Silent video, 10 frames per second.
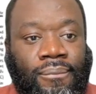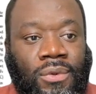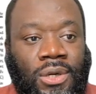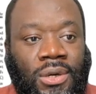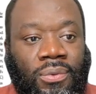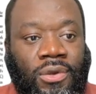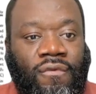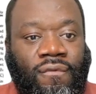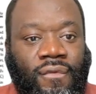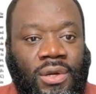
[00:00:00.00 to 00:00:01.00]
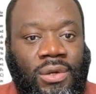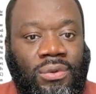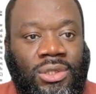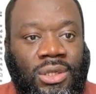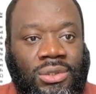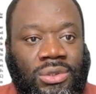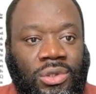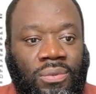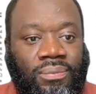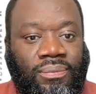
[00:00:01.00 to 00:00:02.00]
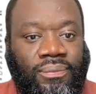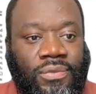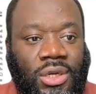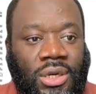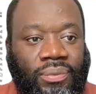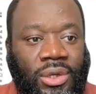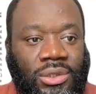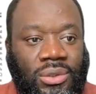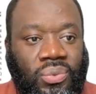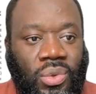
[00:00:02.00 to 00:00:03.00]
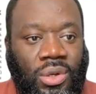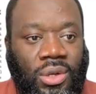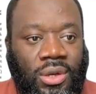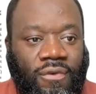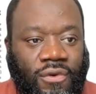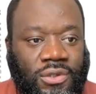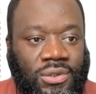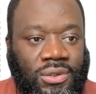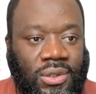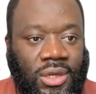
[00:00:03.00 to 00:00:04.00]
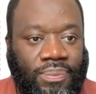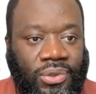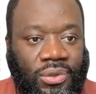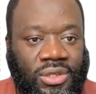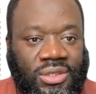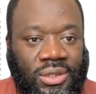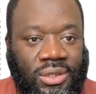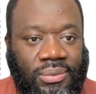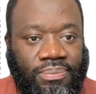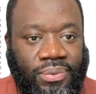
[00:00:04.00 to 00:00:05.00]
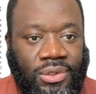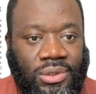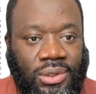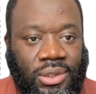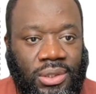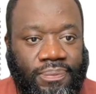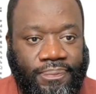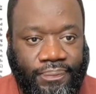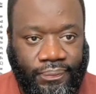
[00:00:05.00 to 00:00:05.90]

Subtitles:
We've looked at some related work. First, Capio et al. Basically